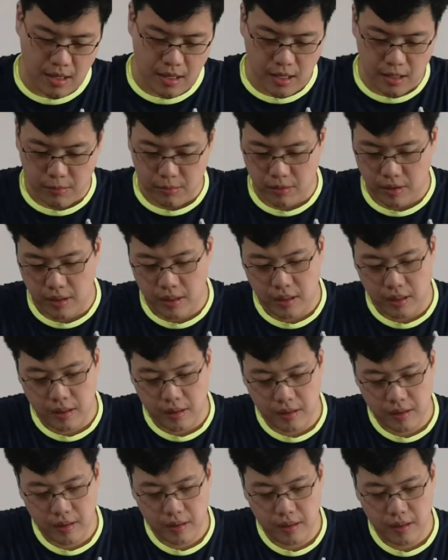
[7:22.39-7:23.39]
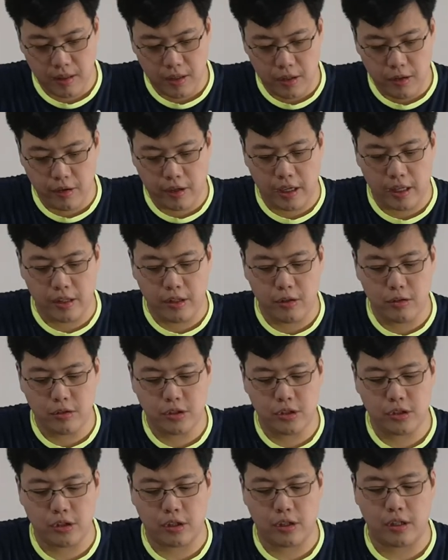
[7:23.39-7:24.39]
It will. You can
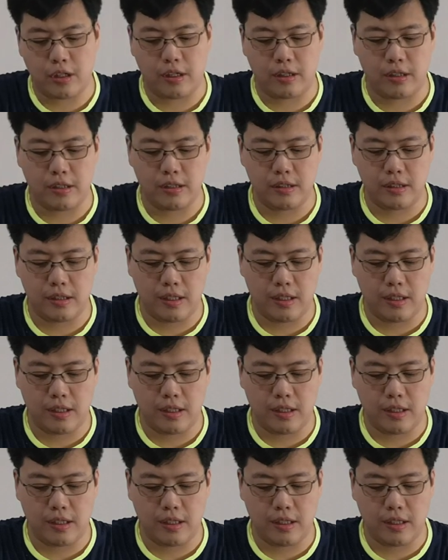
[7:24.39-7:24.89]
use your